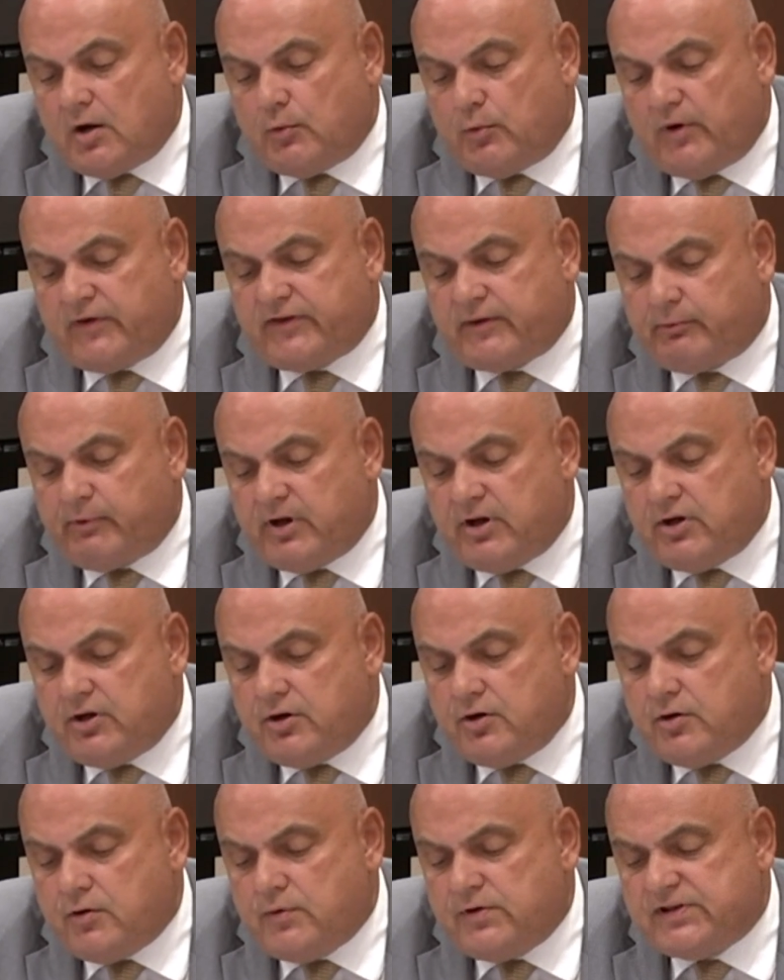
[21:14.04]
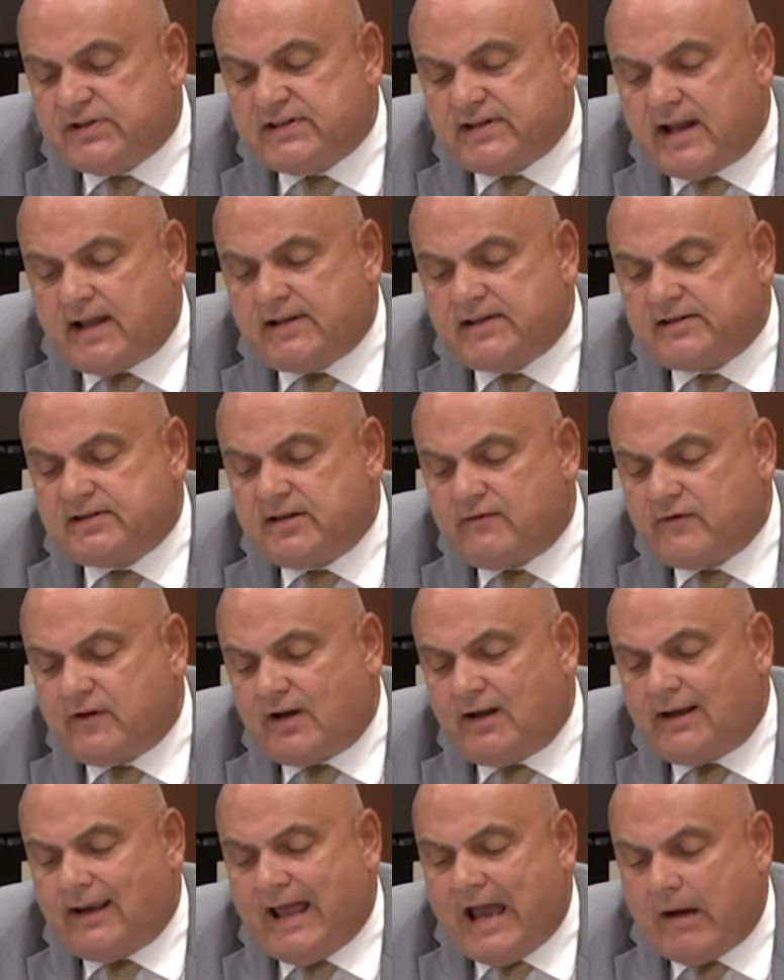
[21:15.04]
with a renewed sense of
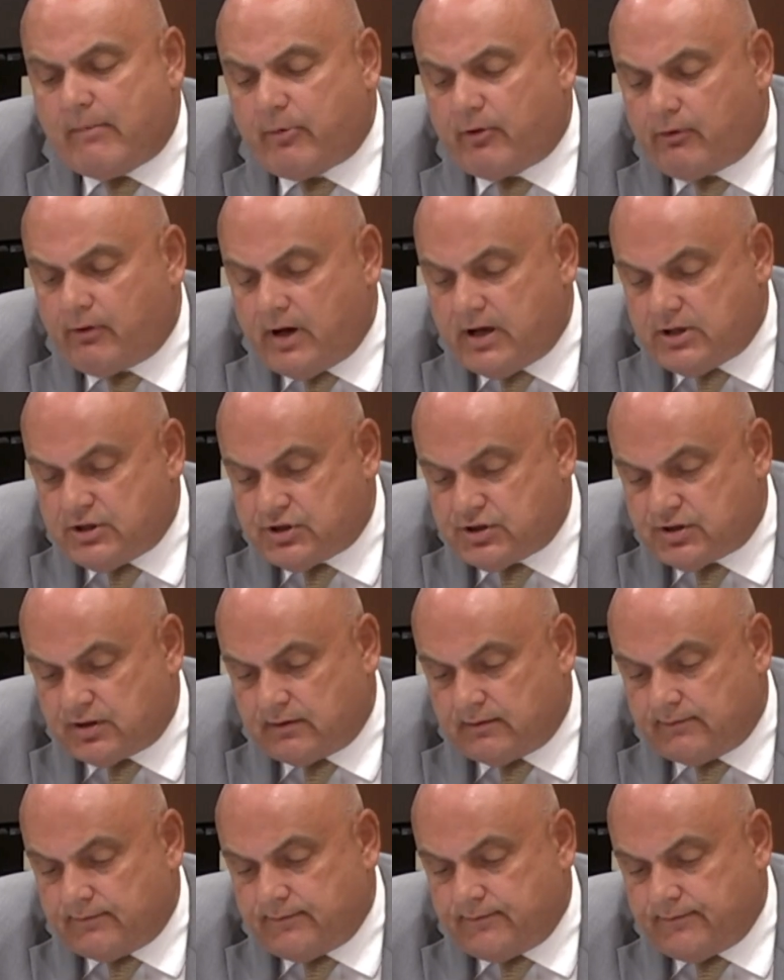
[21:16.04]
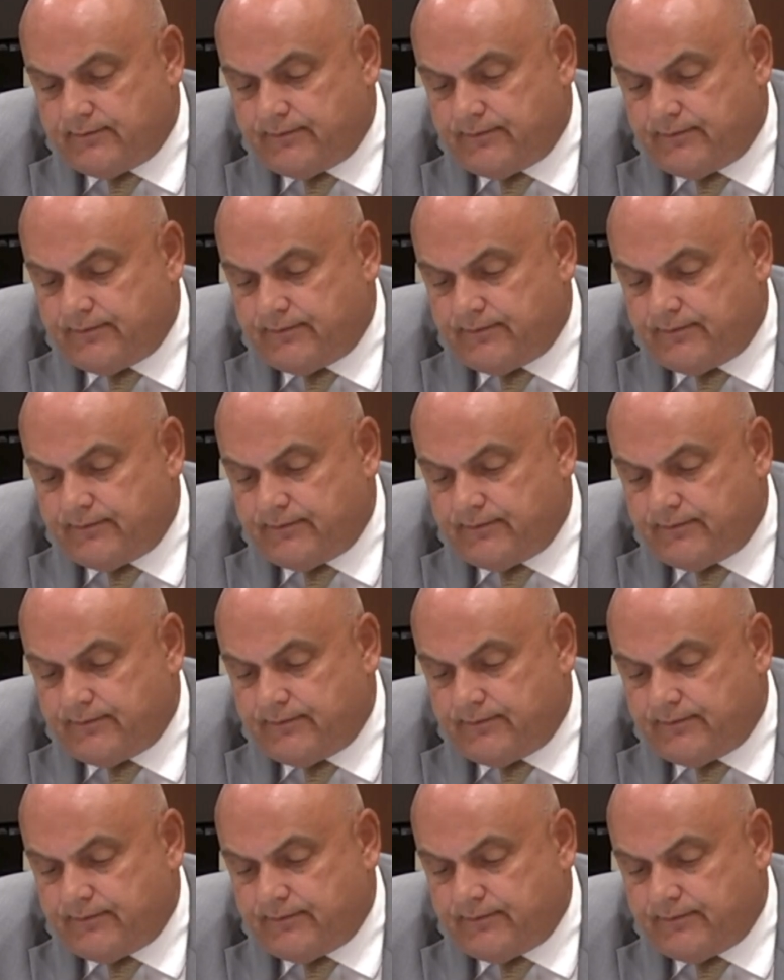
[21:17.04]
collaboration.